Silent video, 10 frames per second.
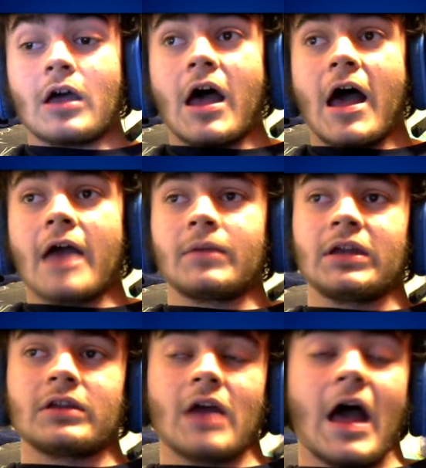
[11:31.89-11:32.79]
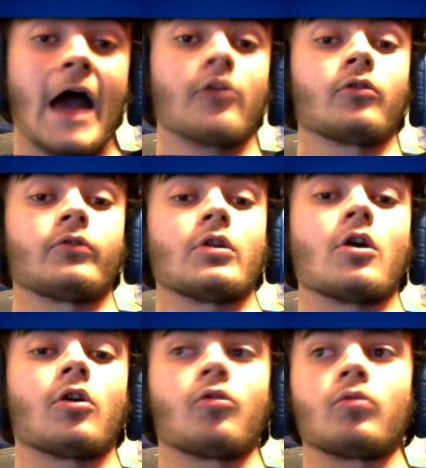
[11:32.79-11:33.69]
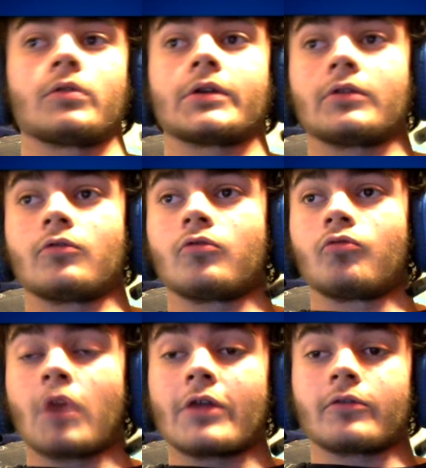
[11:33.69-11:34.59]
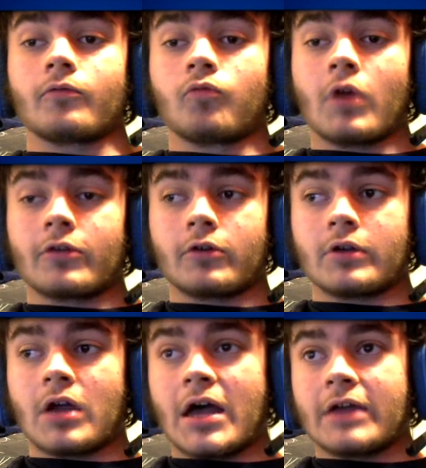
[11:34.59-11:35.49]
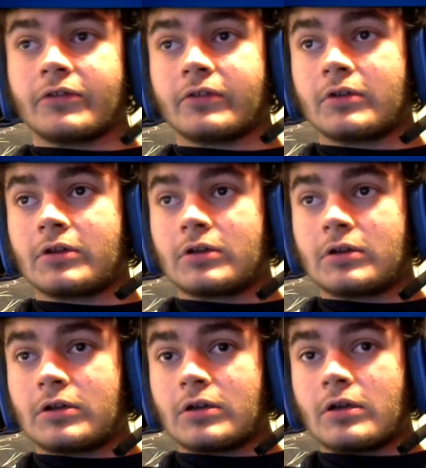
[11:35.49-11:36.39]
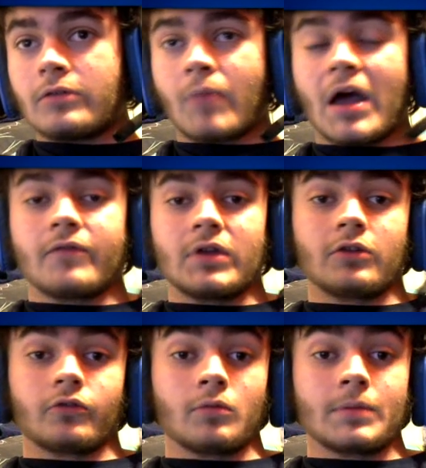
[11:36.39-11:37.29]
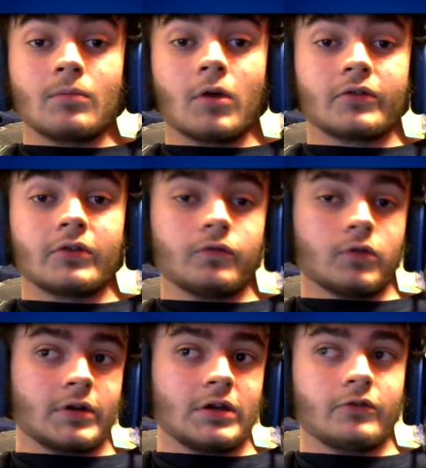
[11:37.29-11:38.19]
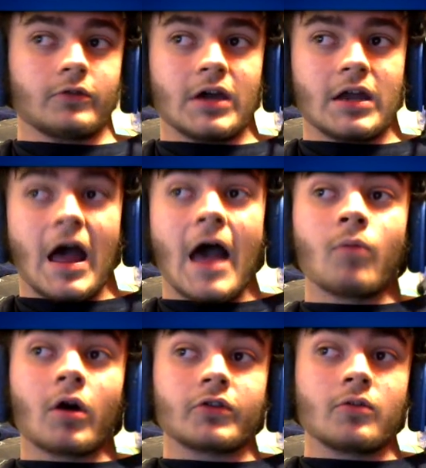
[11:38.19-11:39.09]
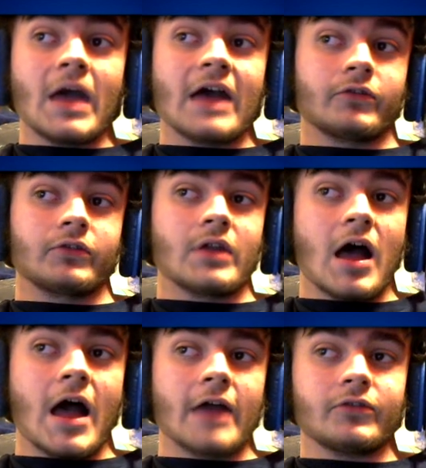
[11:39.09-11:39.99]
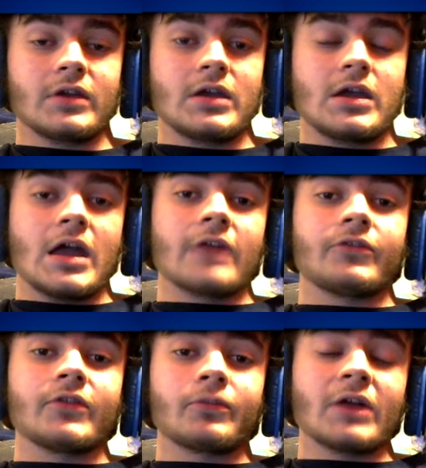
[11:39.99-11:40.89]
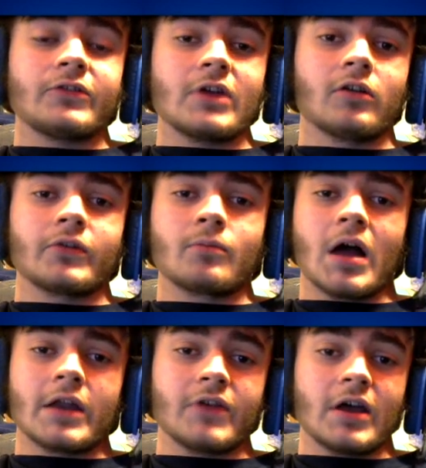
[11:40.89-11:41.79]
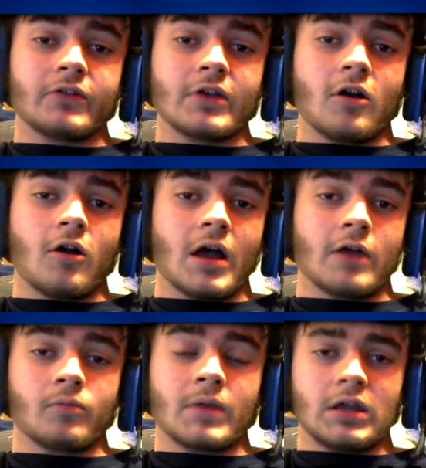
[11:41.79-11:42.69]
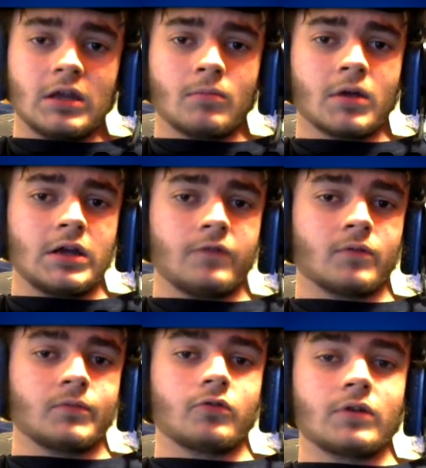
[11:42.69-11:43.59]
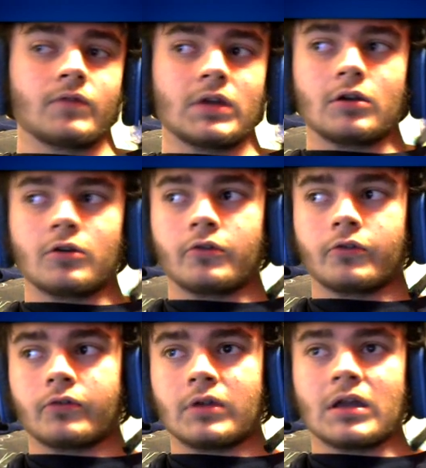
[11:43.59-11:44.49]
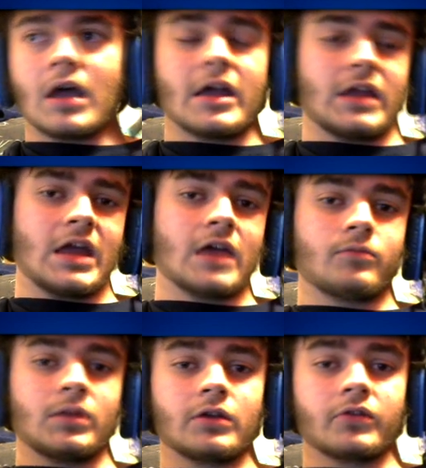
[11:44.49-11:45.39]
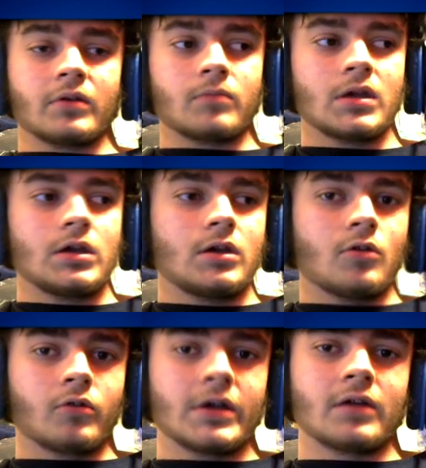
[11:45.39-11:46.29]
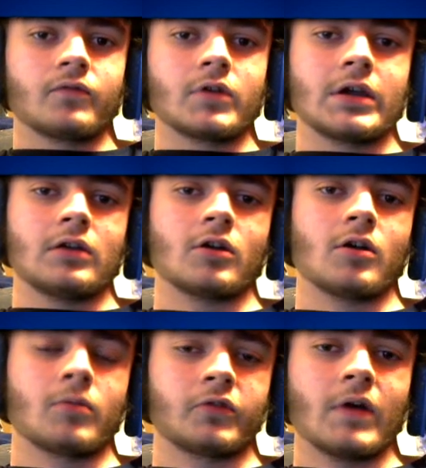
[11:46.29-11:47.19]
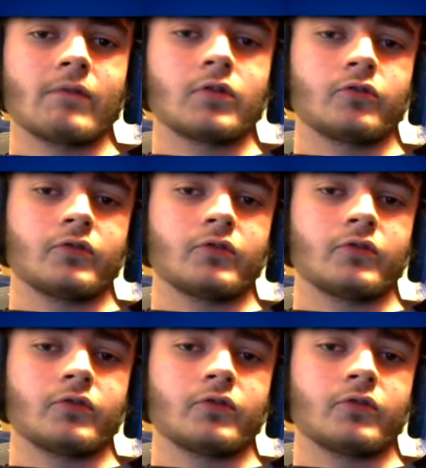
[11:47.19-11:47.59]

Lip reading: I mean, I don't know whether or not my videos will be marked as for kids or not. I mark them as not. And since my channel isn't monetized at all, I don't make any money from doing videos, and I can't because I'm only have like almost 500